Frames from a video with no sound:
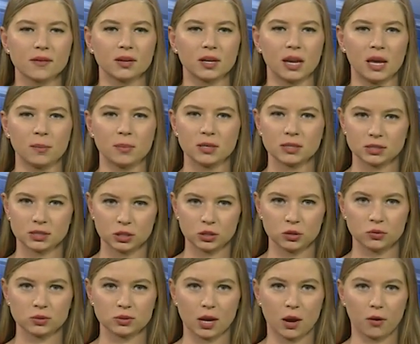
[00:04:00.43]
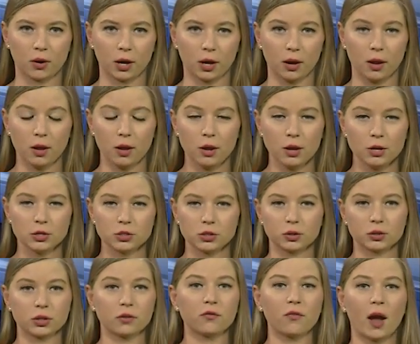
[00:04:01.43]
ABC NewsHour.
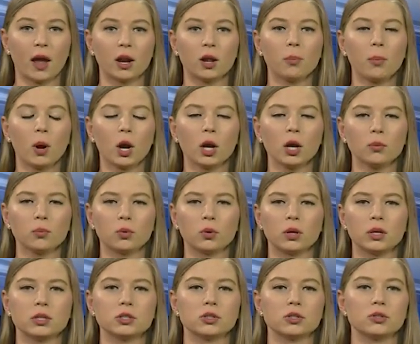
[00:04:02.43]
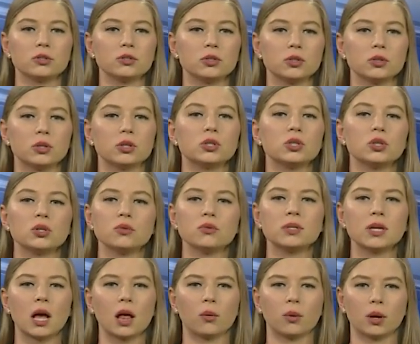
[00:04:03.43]
During the final part, we'll introduce you to 2
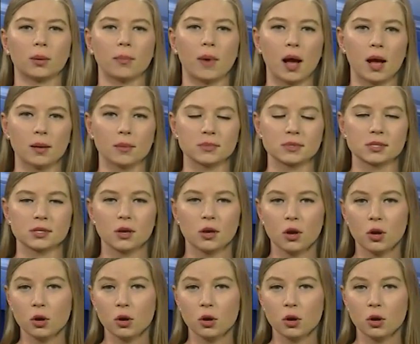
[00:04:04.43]
Delaware moms